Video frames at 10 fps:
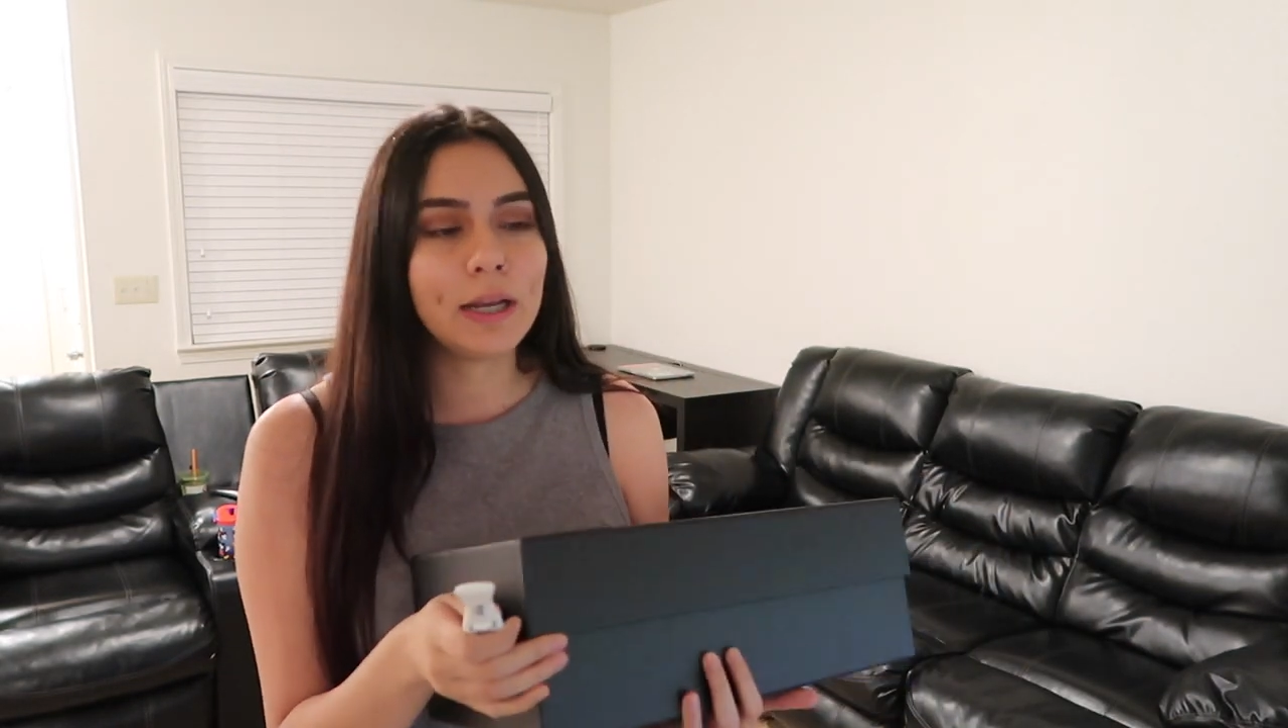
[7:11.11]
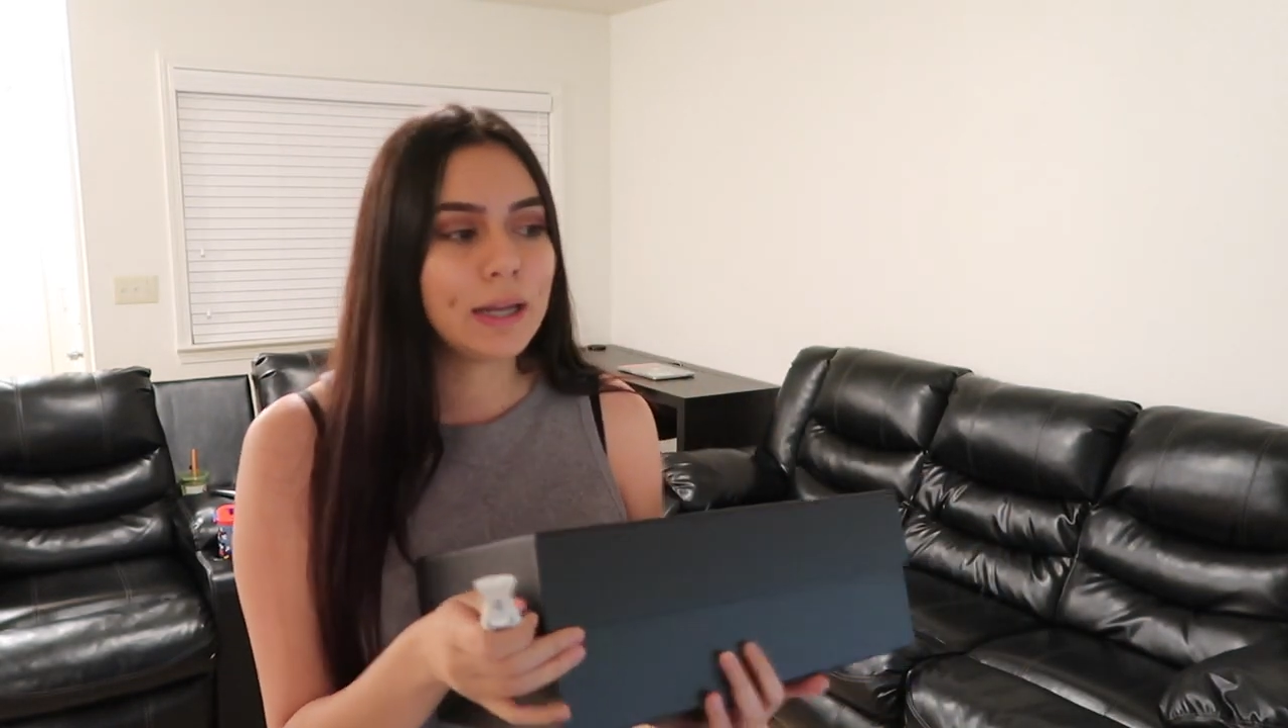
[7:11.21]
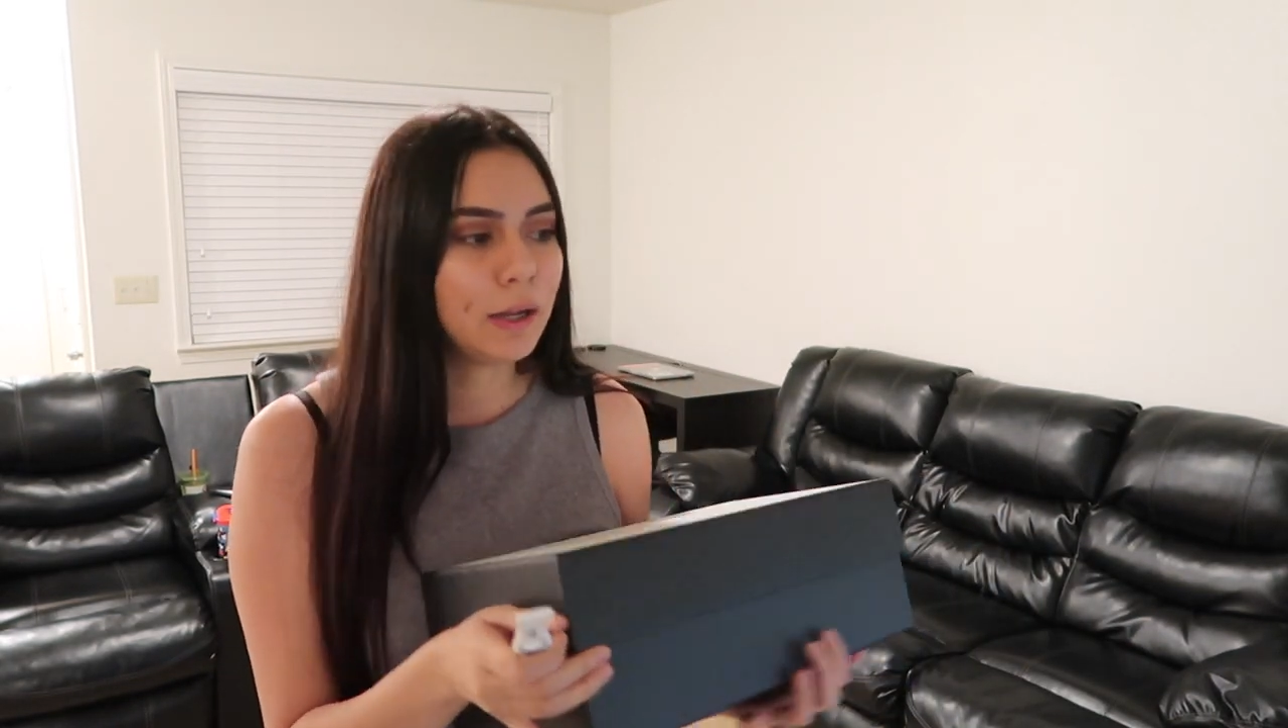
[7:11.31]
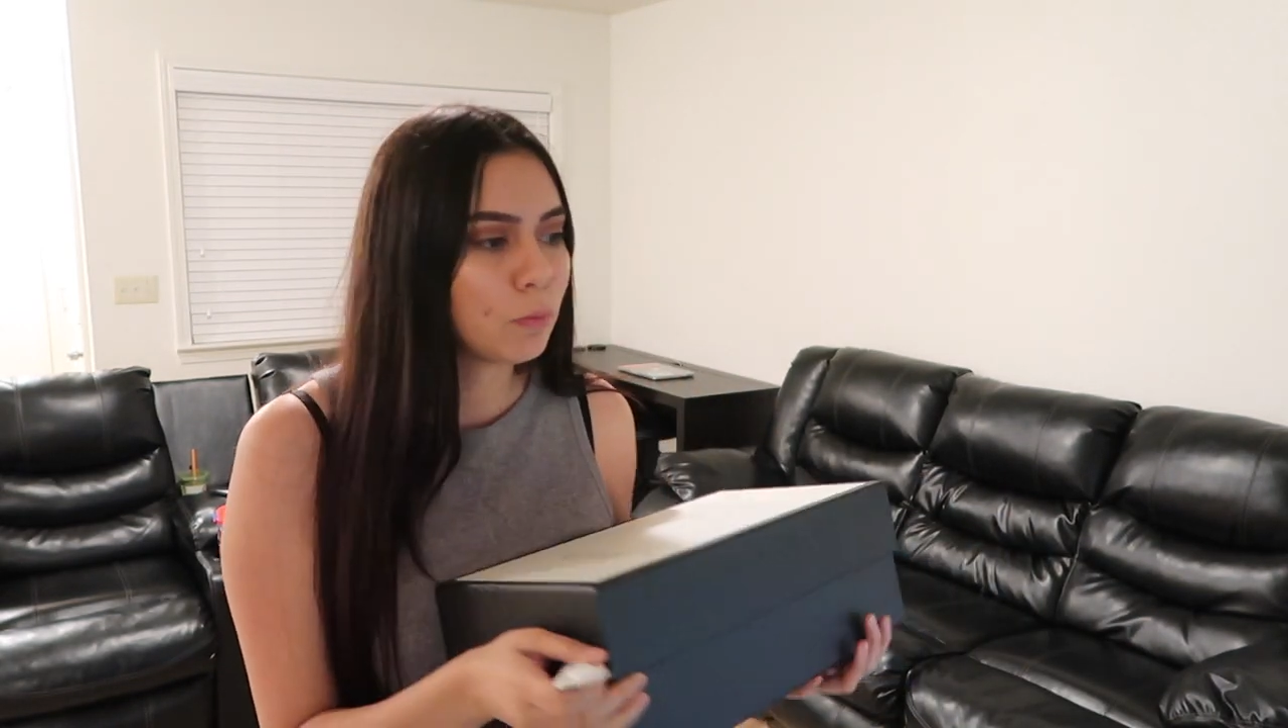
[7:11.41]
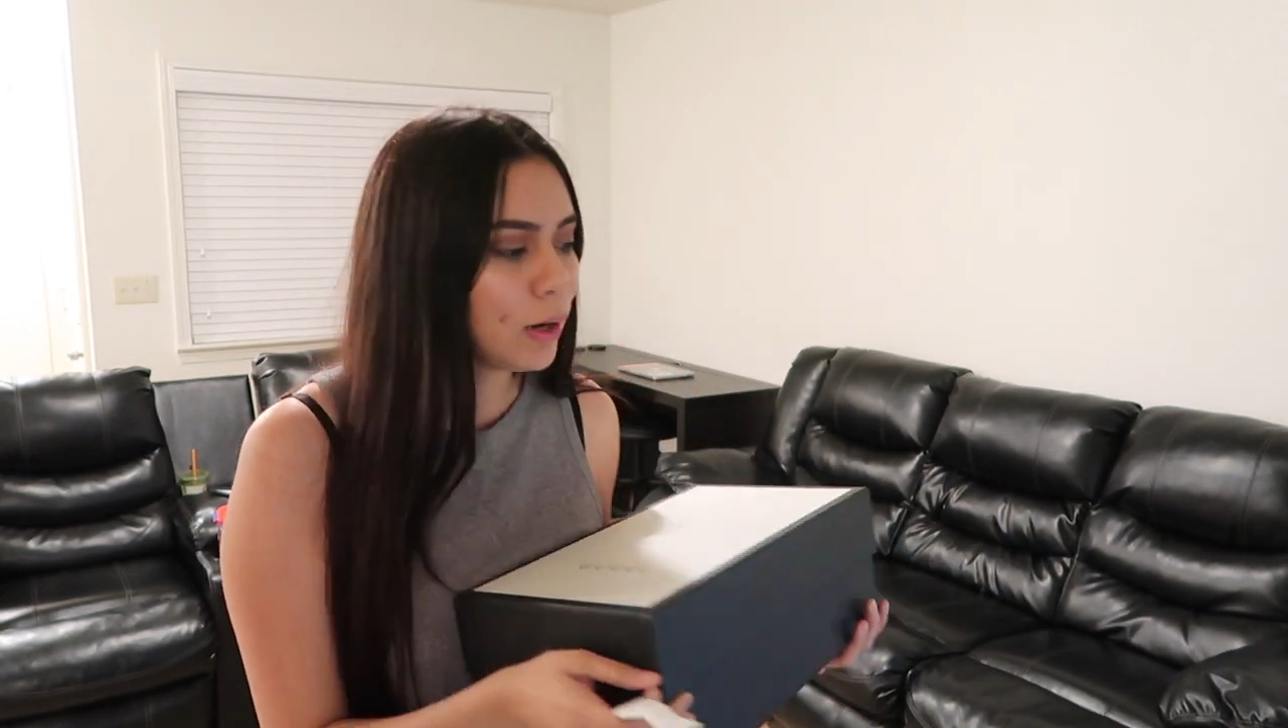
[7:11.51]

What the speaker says: it in